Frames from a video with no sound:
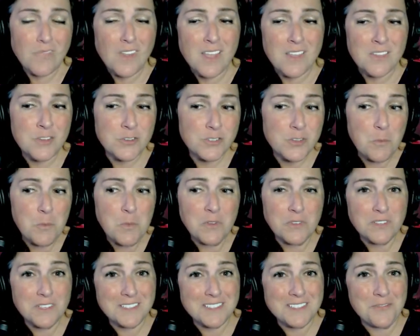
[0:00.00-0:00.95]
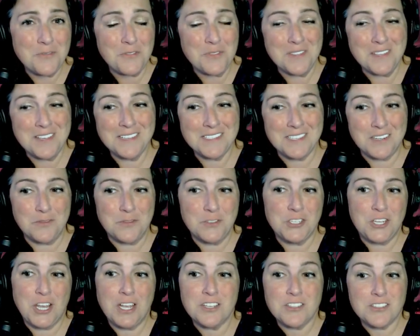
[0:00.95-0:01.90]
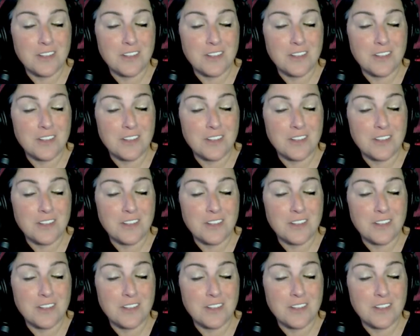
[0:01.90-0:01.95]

there's a million different things that have changed,